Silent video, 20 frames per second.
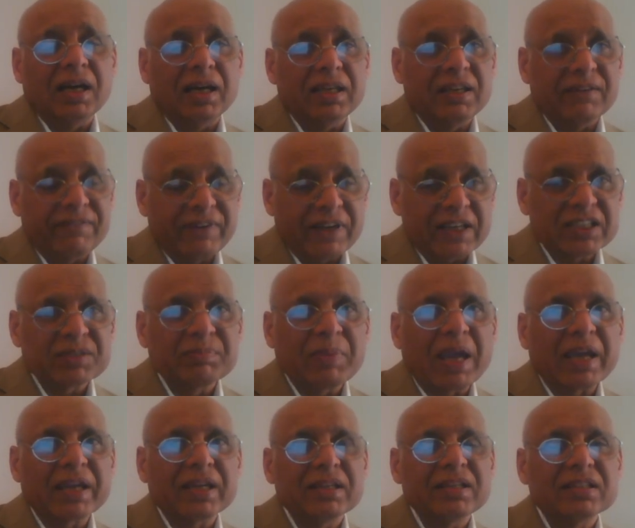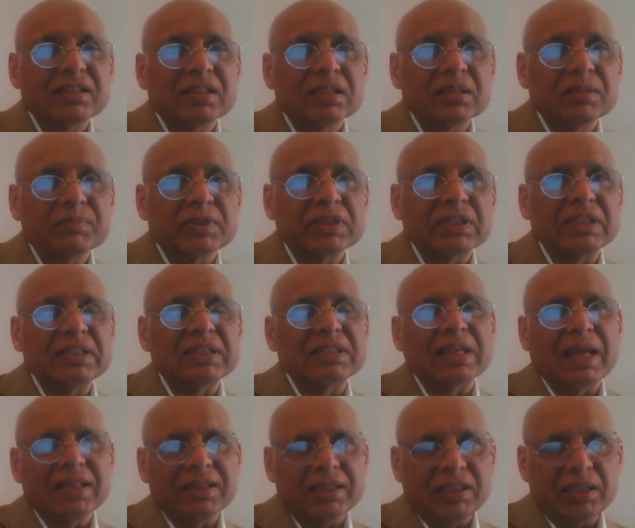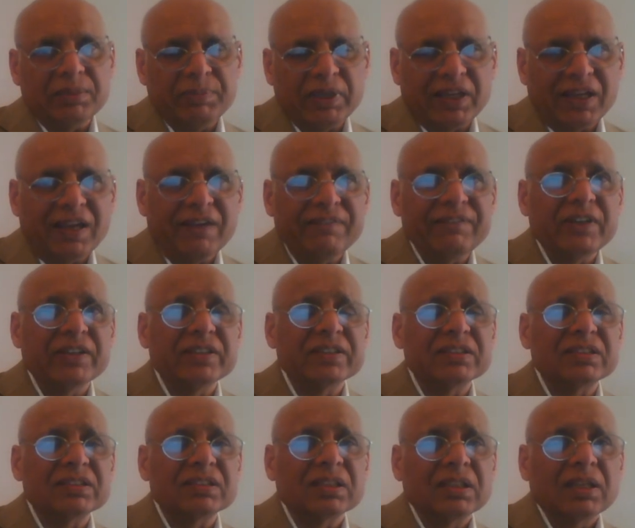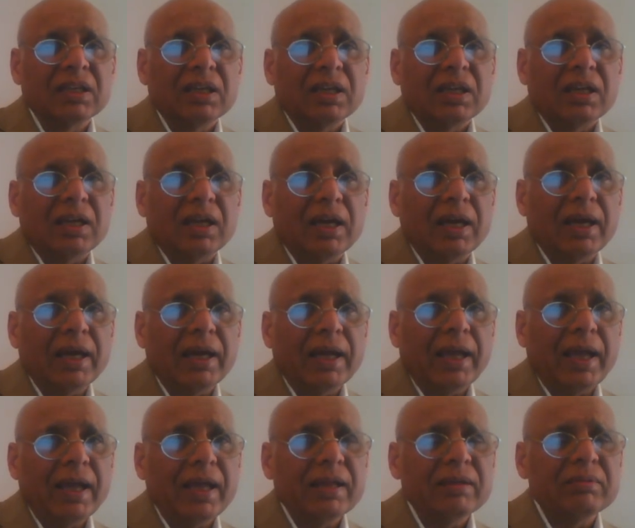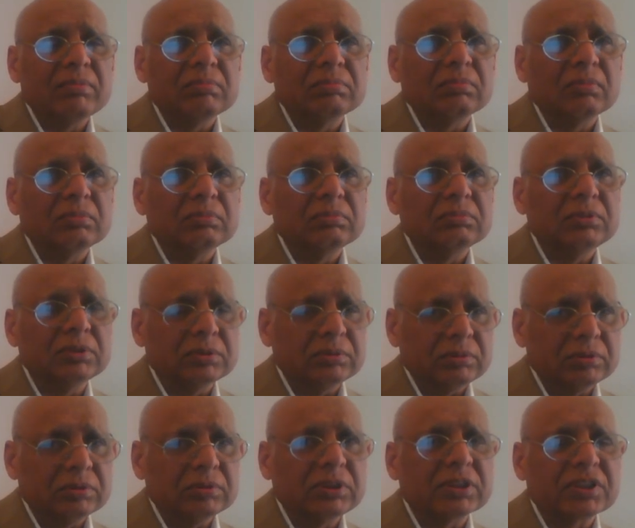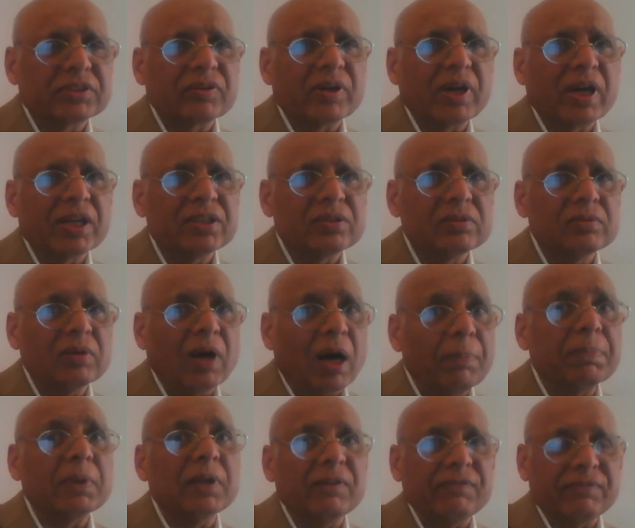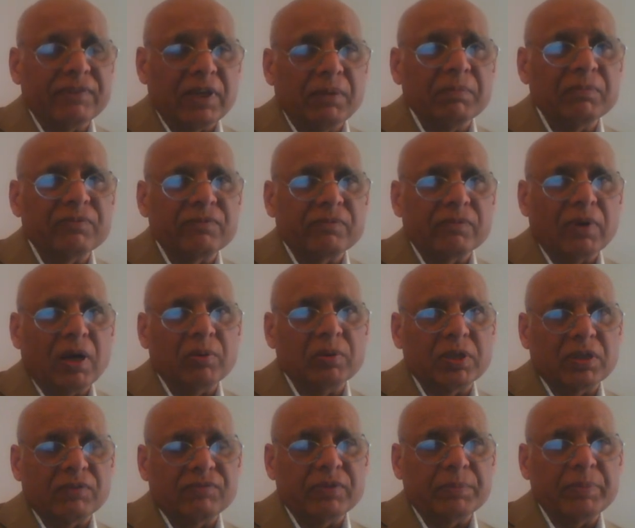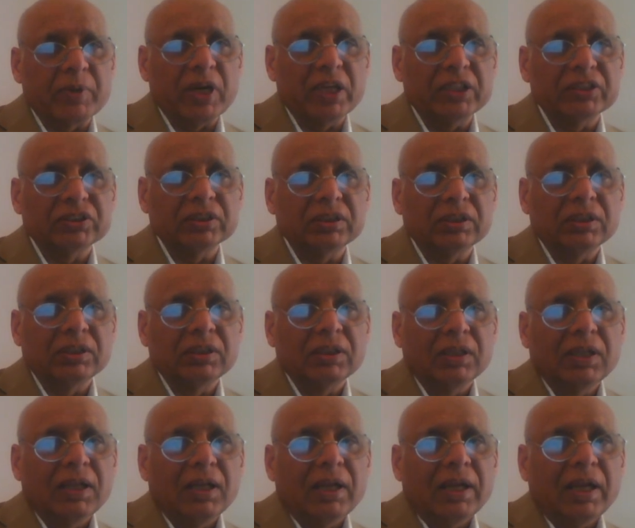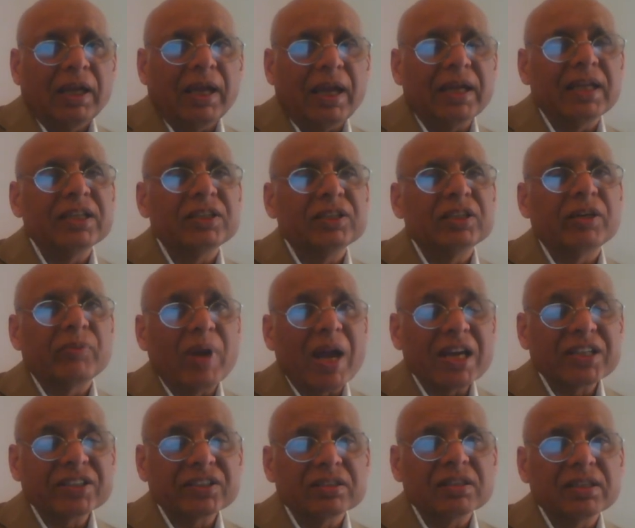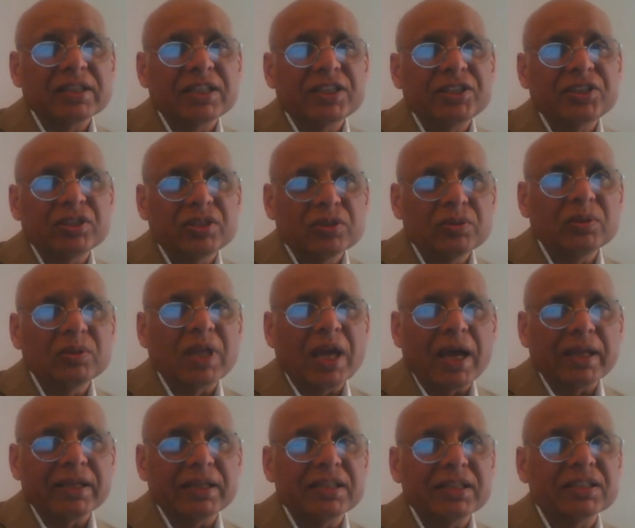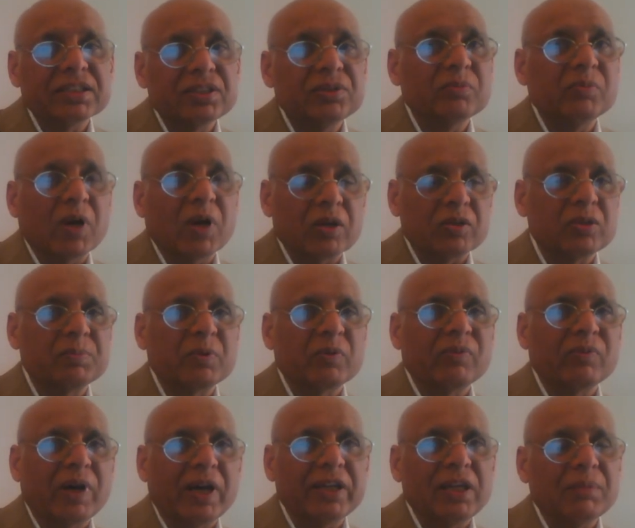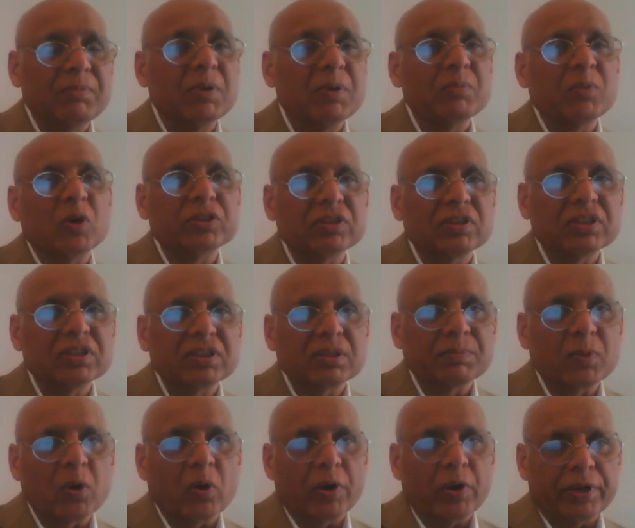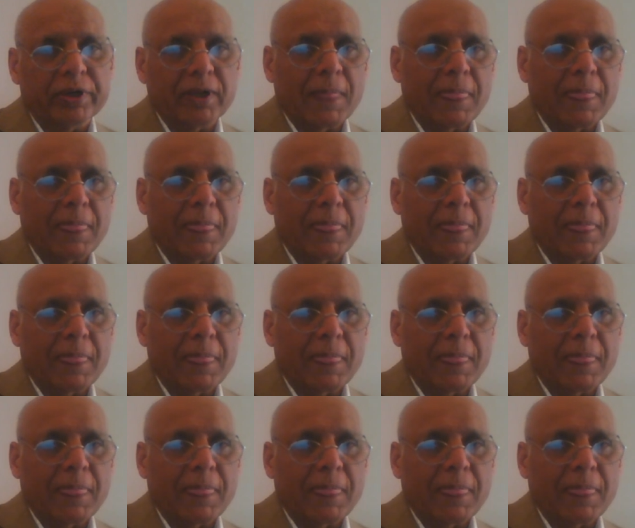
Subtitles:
defense mechanisms, his healthy behaviors, and you're just trying to uplift him out of depression. And the rationale you do that is you want to provide him emotional support.